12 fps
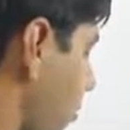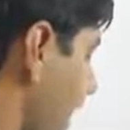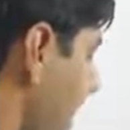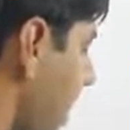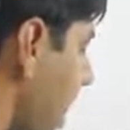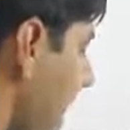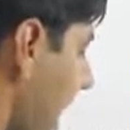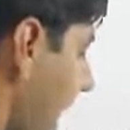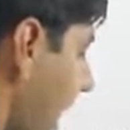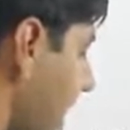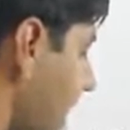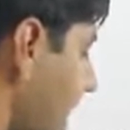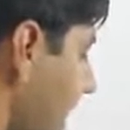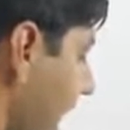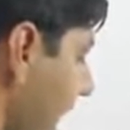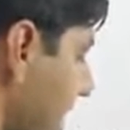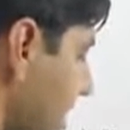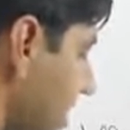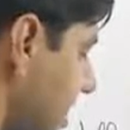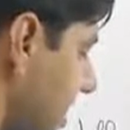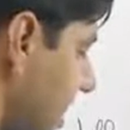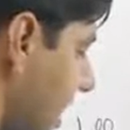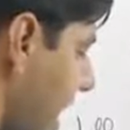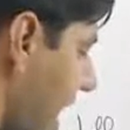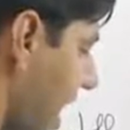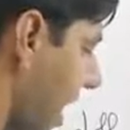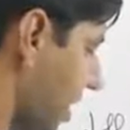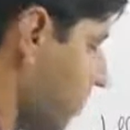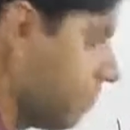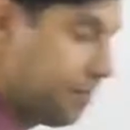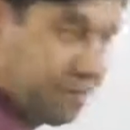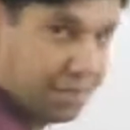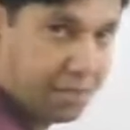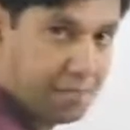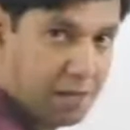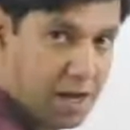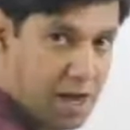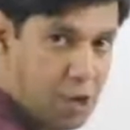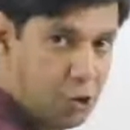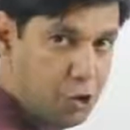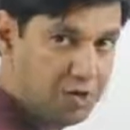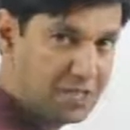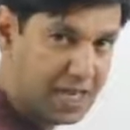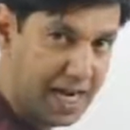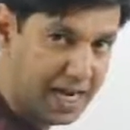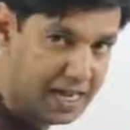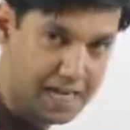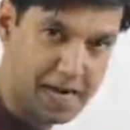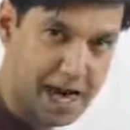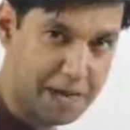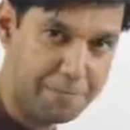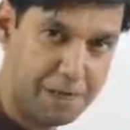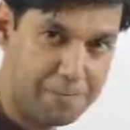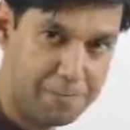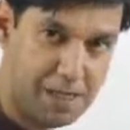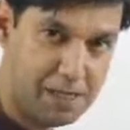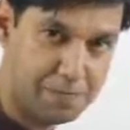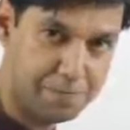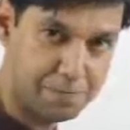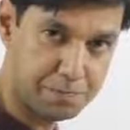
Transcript: to write, any NCR, your selected R people,